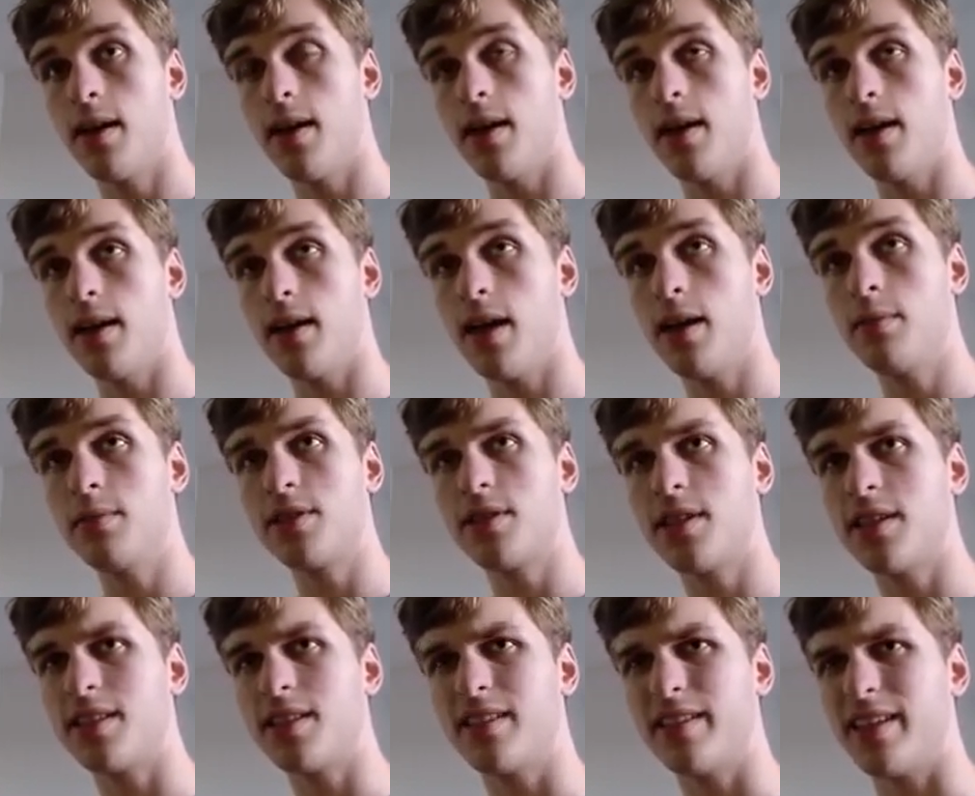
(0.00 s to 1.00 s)
And I'm just
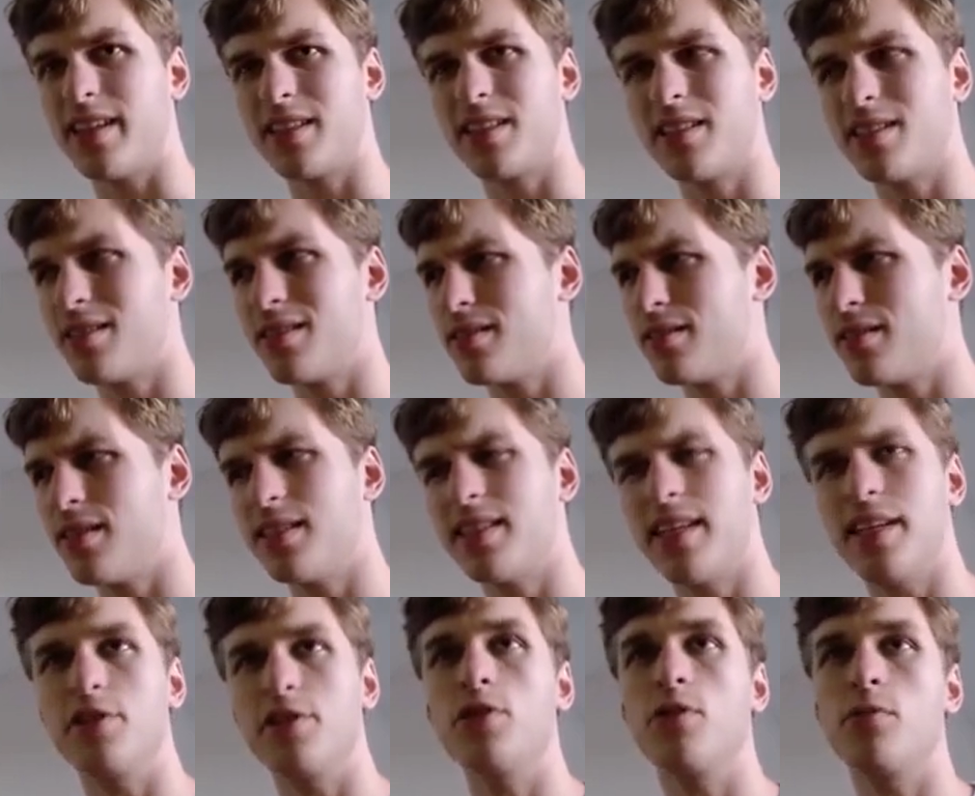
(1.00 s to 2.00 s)
going to select, let's
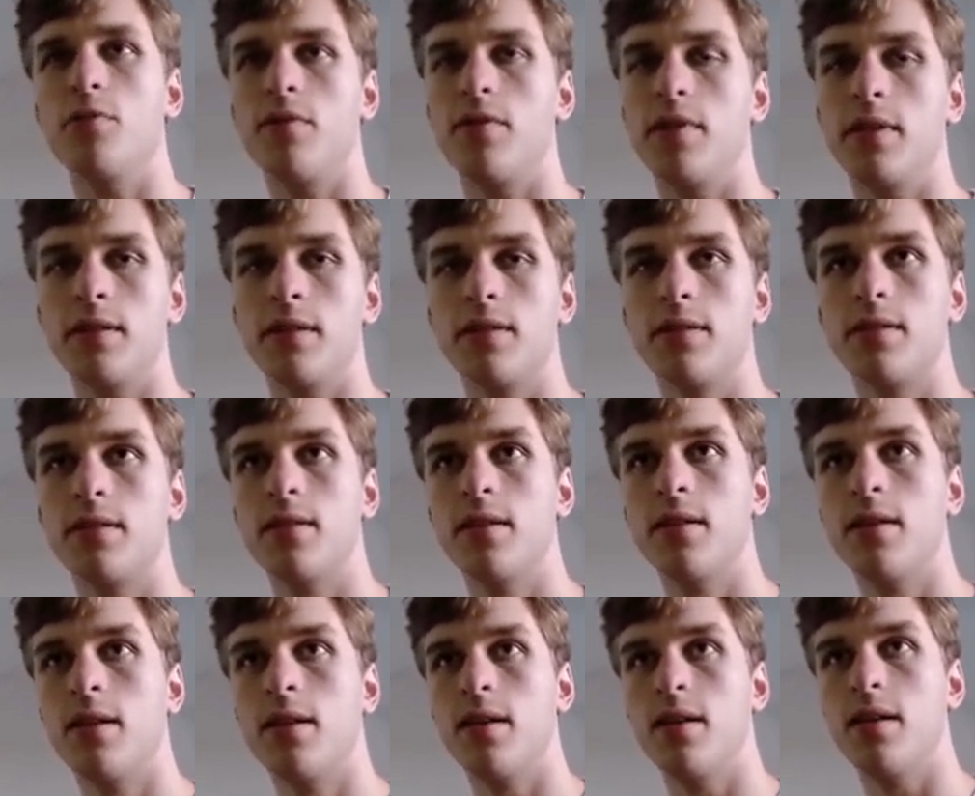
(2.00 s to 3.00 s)
say, two of these,
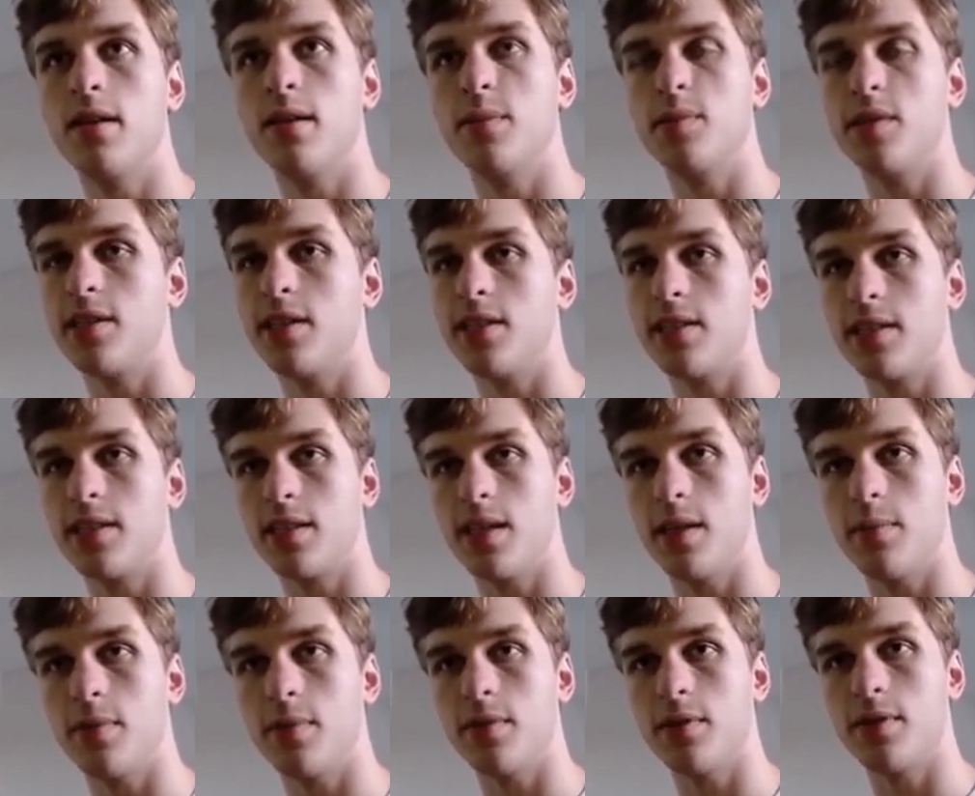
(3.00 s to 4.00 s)
um, just as
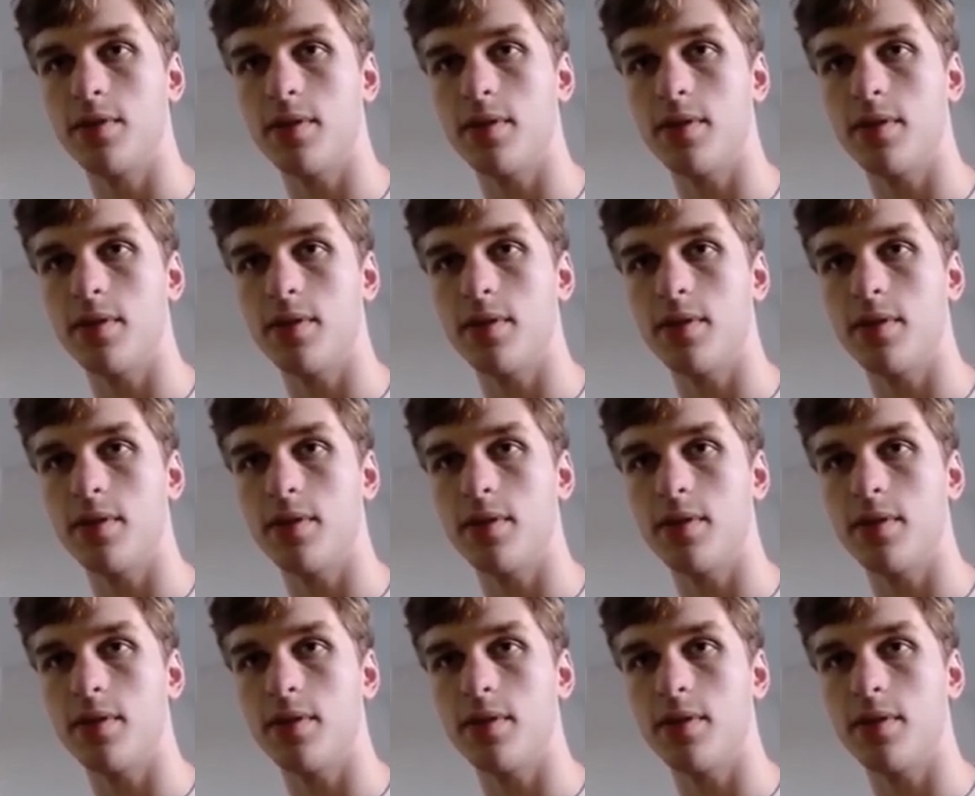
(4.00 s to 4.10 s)
examples.